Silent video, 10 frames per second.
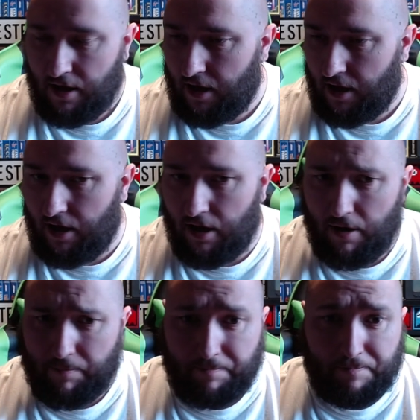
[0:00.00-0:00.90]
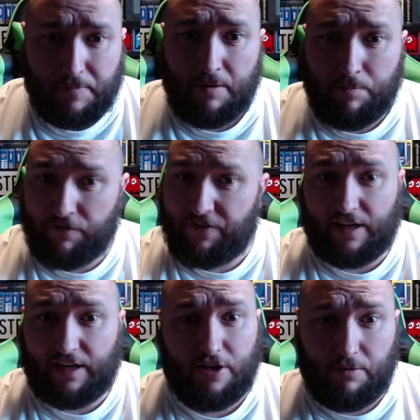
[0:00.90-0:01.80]
But
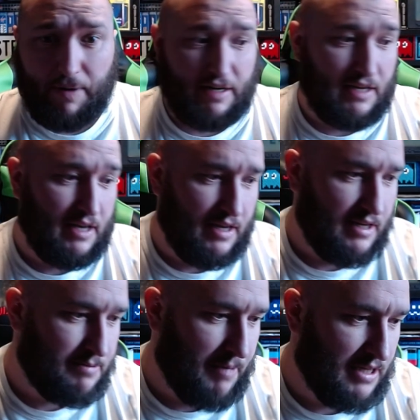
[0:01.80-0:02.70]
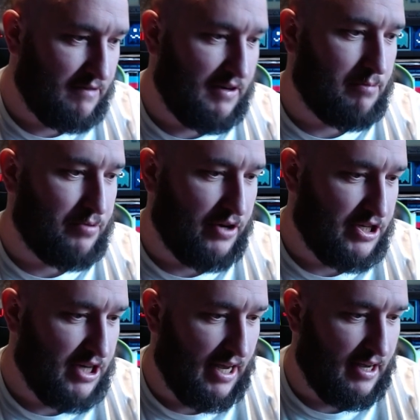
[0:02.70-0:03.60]
thank you, man. It's massively
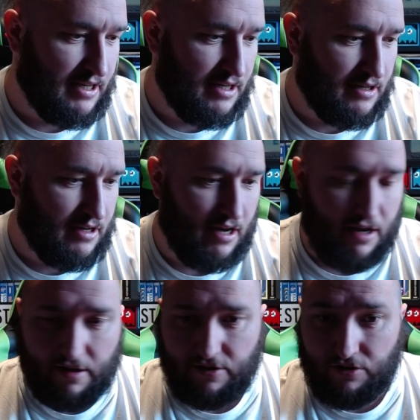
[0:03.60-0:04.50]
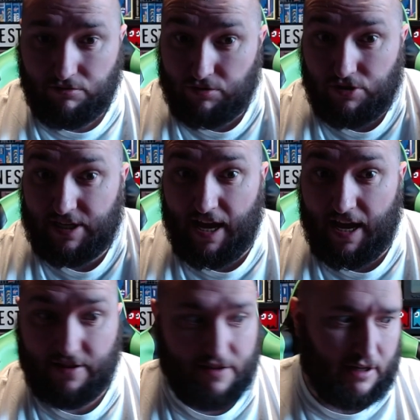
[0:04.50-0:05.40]
appreciated, and just
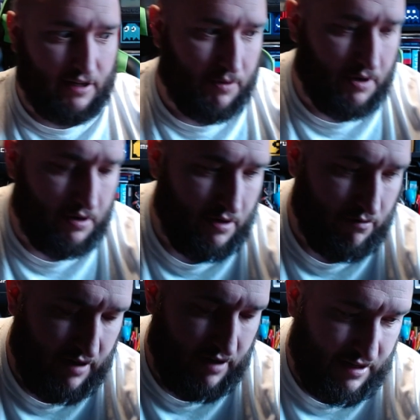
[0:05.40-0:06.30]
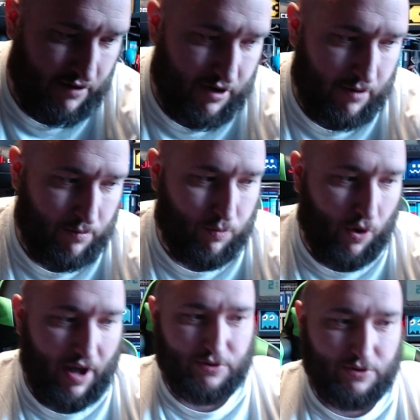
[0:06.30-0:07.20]
again, thank you. I really don't know
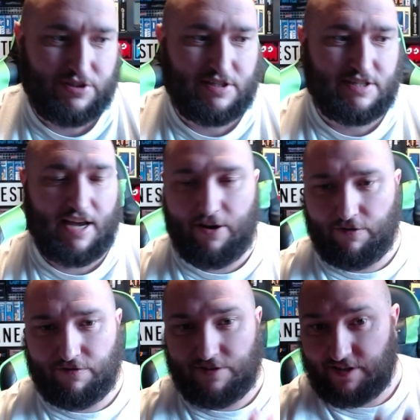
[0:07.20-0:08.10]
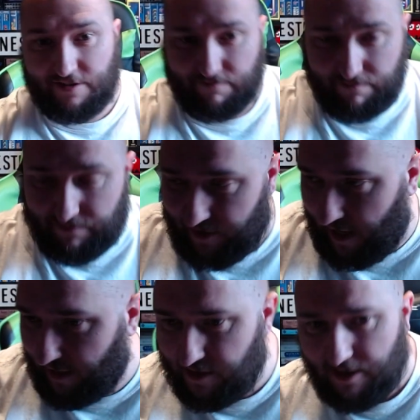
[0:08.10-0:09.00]
what else to say other than
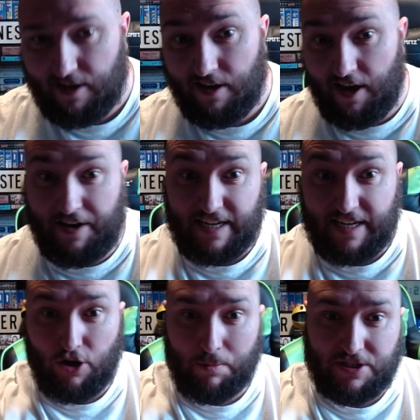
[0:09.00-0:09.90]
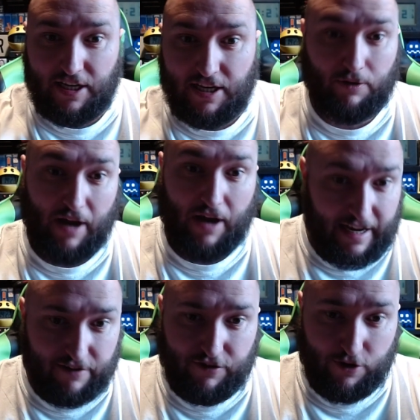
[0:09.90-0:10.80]
thanks. And next time I see you,
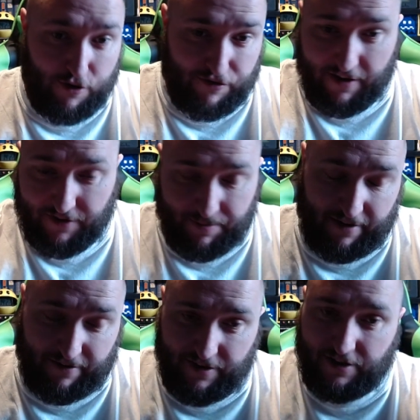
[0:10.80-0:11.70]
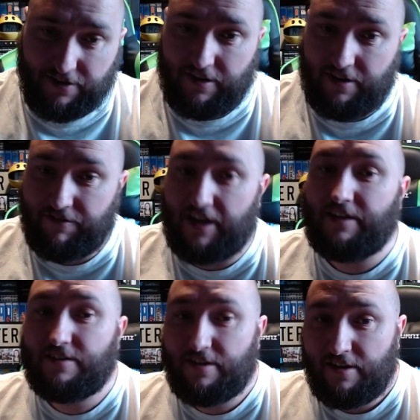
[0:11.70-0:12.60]
any of you who've gifted me anything at an
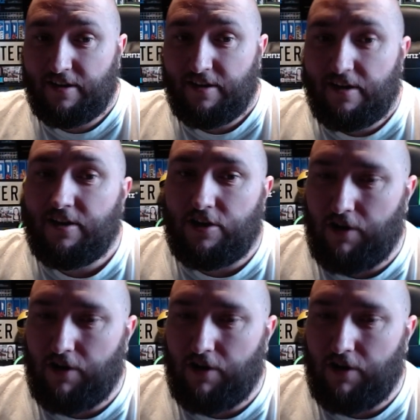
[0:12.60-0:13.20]
event, you're